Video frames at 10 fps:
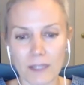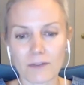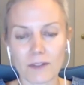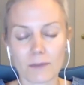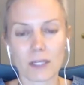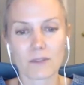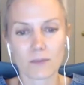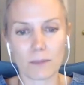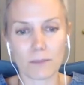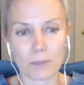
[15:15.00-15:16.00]
kind of sometimes
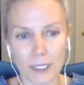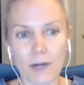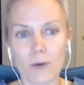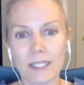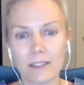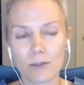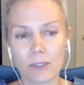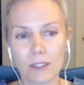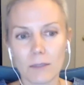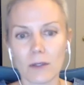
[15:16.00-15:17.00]
we plow into
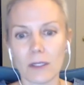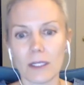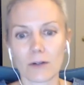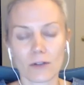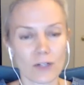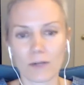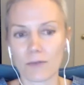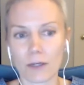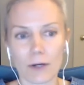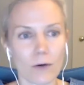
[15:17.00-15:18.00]
a community or trying to
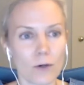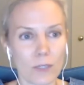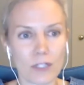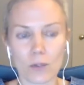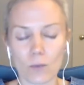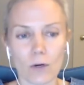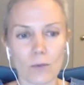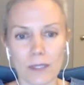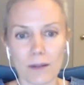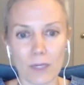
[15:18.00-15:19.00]
figure out who we should work
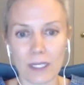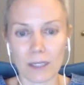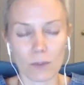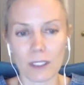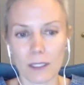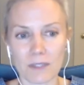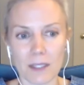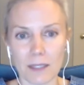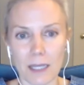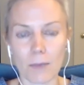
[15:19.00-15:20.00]
with, and we can really
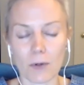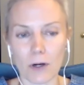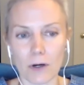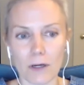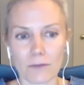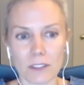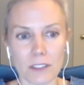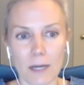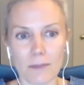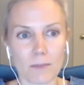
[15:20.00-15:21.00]
upset the apple cart
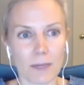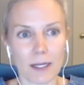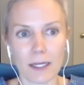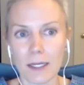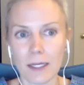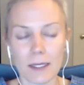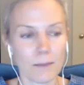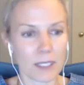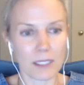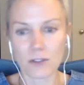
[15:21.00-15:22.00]
oftentimes by
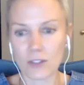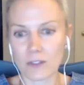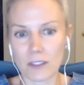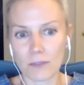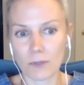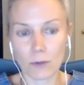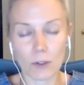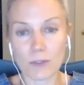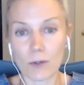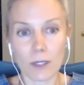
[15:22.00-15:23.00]
picking and choosing different
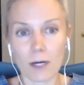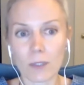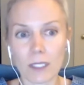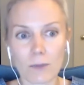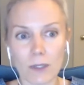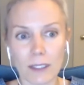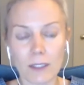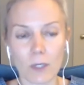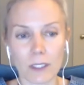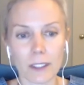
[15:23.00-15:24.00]
groups or not working with
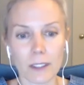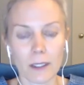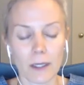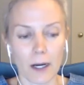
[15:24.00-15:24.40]
anyone.